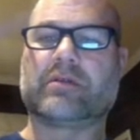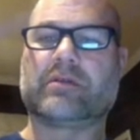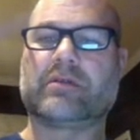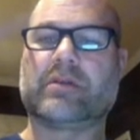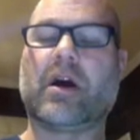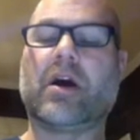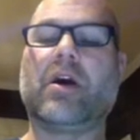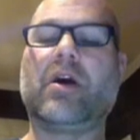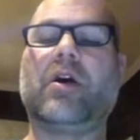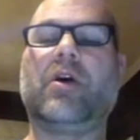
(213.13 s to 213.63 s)

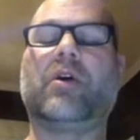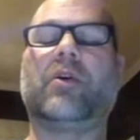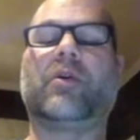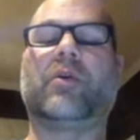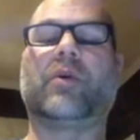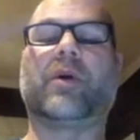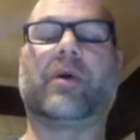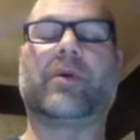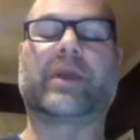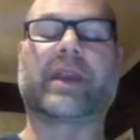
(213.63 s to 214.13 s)

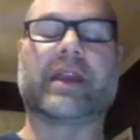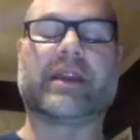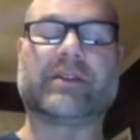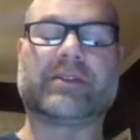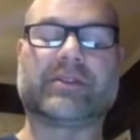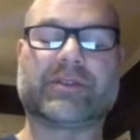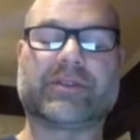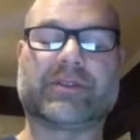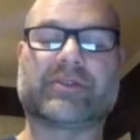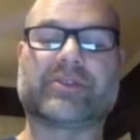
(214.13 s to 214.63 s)
Oh, okay,
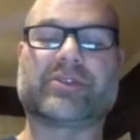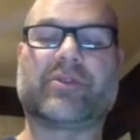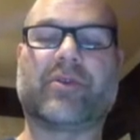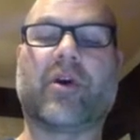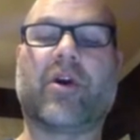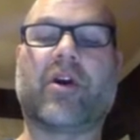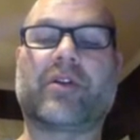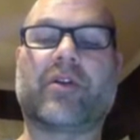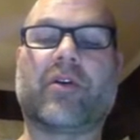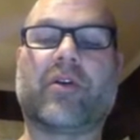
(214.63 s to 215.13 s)
sure. So
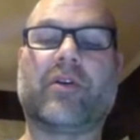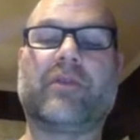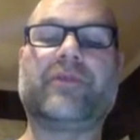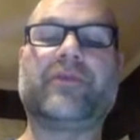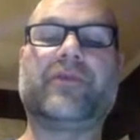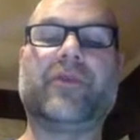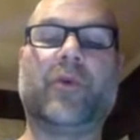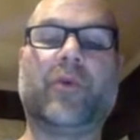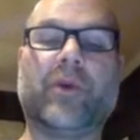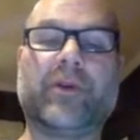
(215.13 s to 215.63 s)
on all
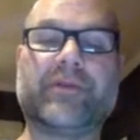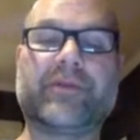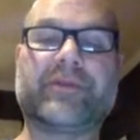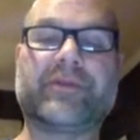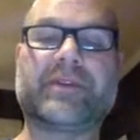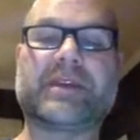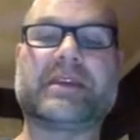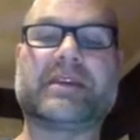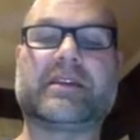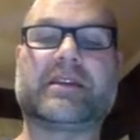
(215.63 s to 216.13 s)
4
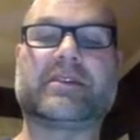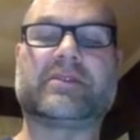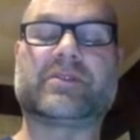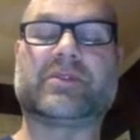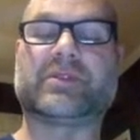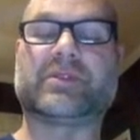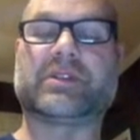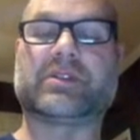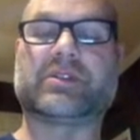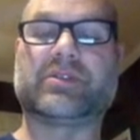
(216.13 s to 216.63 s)
feet, it's
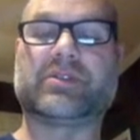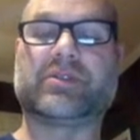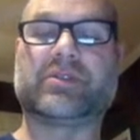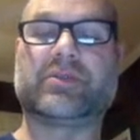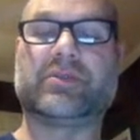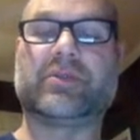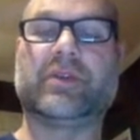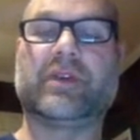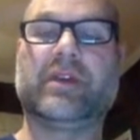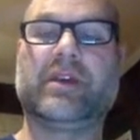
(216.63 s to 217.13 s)
only
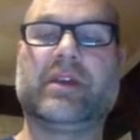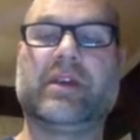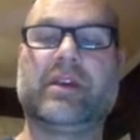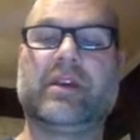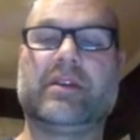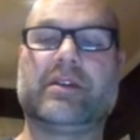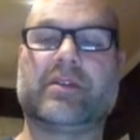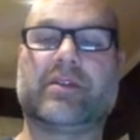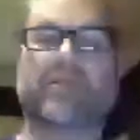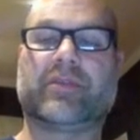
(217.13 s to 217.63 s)
2
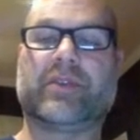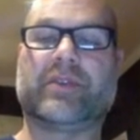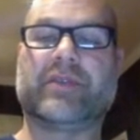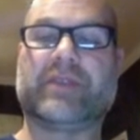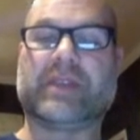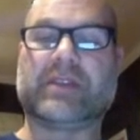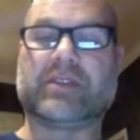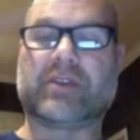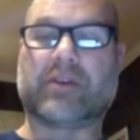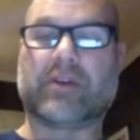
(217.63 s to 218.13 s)
to 3
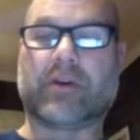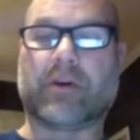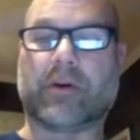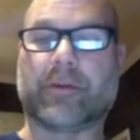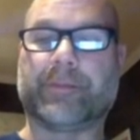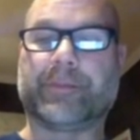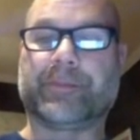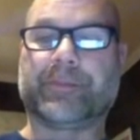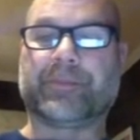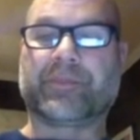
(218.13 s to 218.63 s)
feet tall.
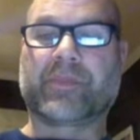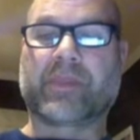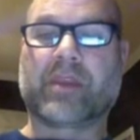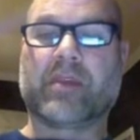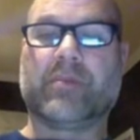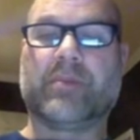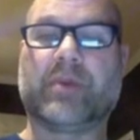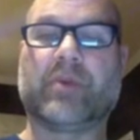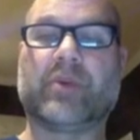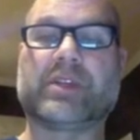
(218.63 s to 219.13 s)

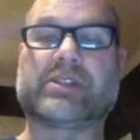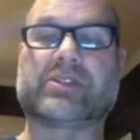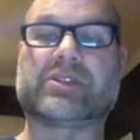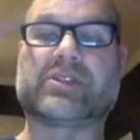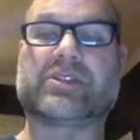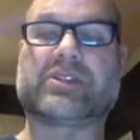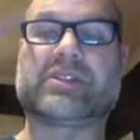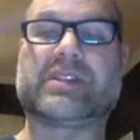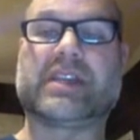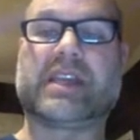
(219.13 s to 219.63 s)
But when it's
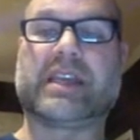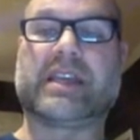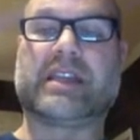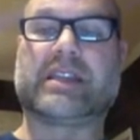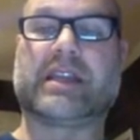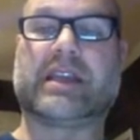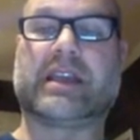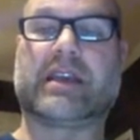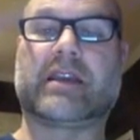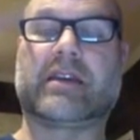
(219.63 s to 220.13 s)

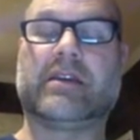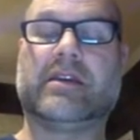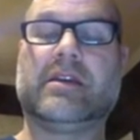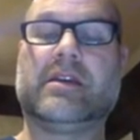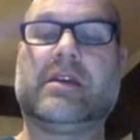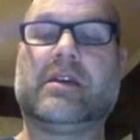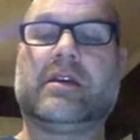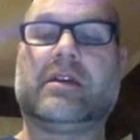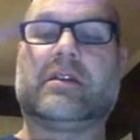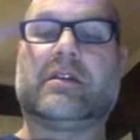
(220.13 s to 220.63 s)
standing
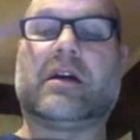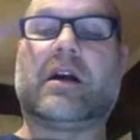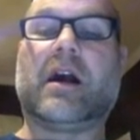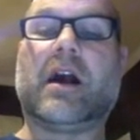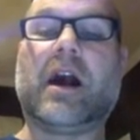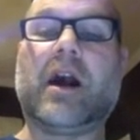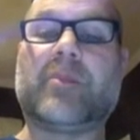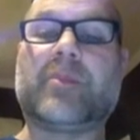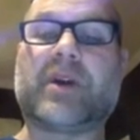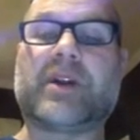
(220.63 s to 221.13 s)

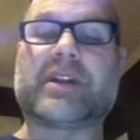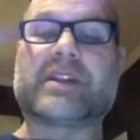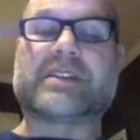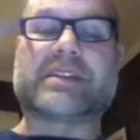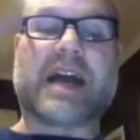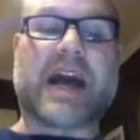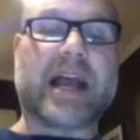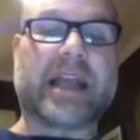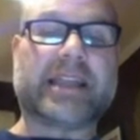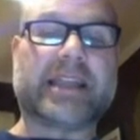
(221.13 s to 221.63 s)
up on its
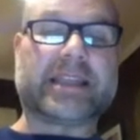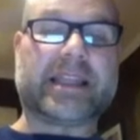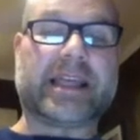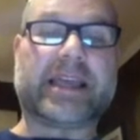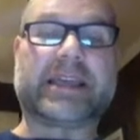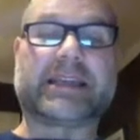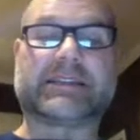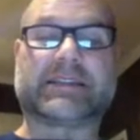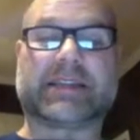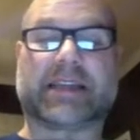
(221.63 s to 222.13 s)
hind
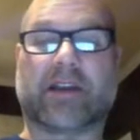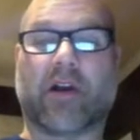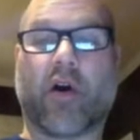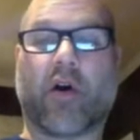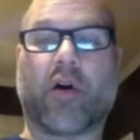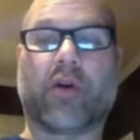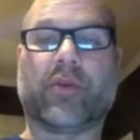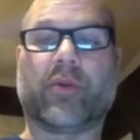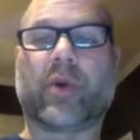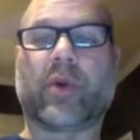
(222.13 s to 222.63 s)
legs, like
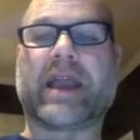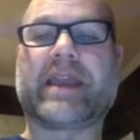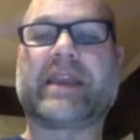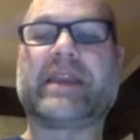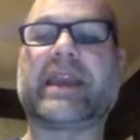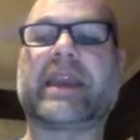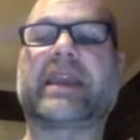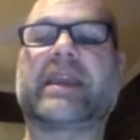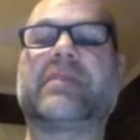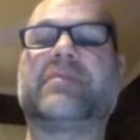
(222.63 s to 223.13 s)
all the way,
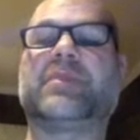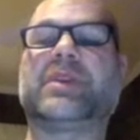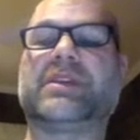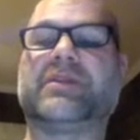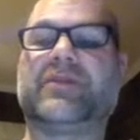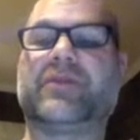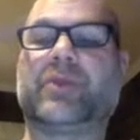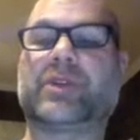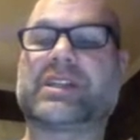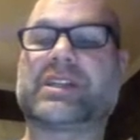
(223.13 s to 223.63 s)
it can be
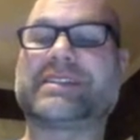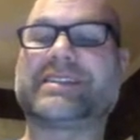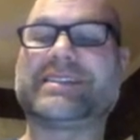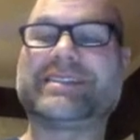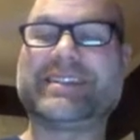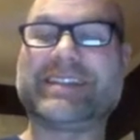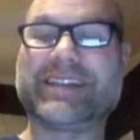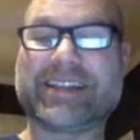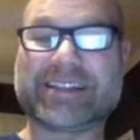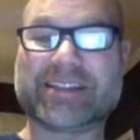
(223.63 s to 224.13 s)
4 to
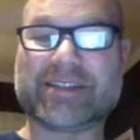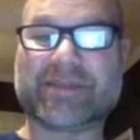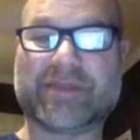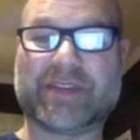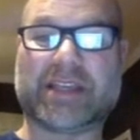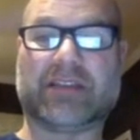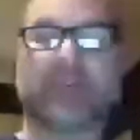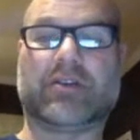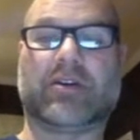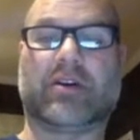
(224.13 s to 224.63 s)
6
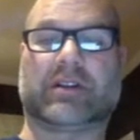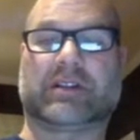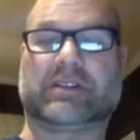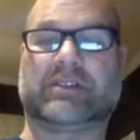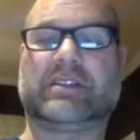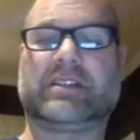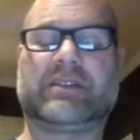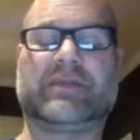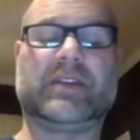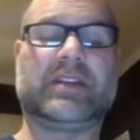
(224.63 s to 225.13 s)
feet long.
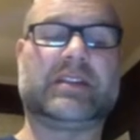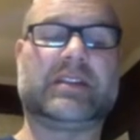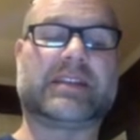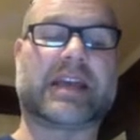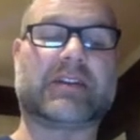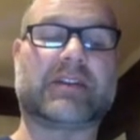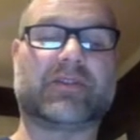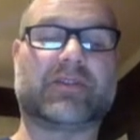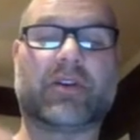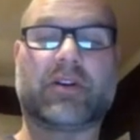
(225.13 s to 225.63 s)
6 feet is
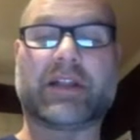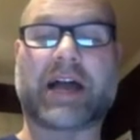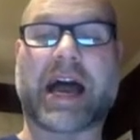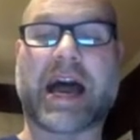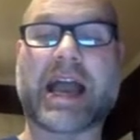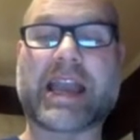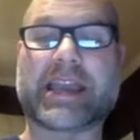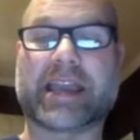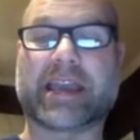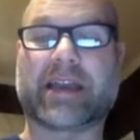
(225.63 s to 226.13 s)
how tall
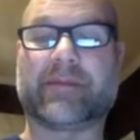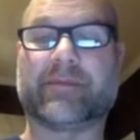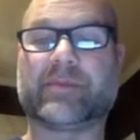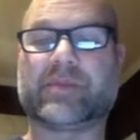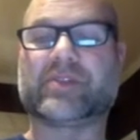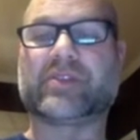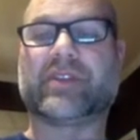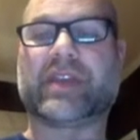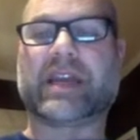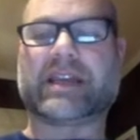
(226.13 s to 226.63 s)
I am,
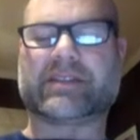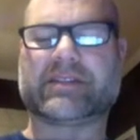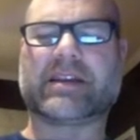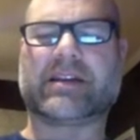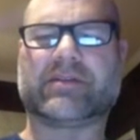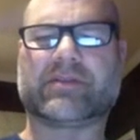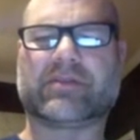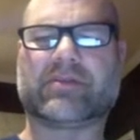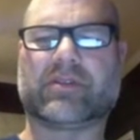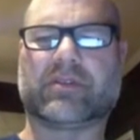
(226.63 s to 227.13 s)
so that
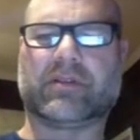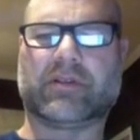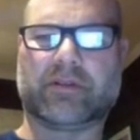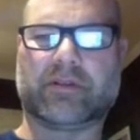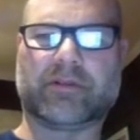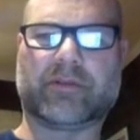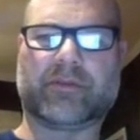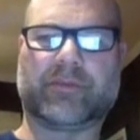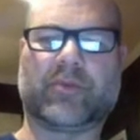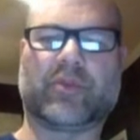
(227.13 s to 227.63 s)
sounds a
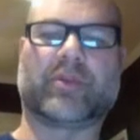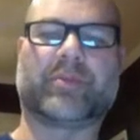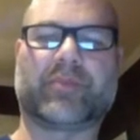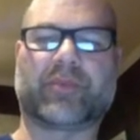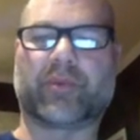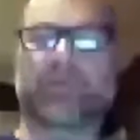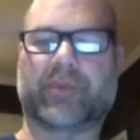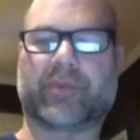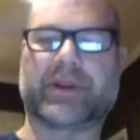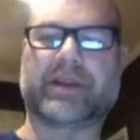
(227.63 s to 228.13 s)
little more
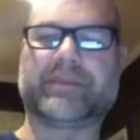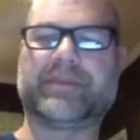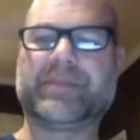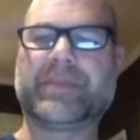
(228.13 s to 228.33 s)
appropriate.